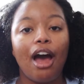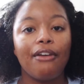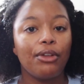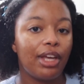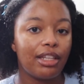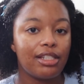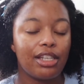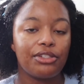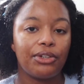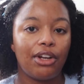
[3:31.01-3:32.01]
I've only had the
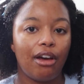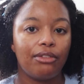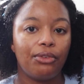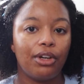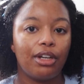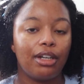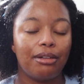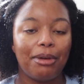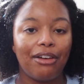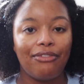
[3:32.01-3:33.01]
sunscreen on for
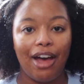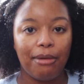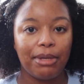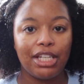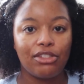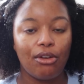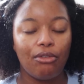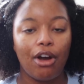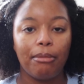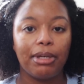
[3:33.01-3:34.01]
about 5 minutes so far,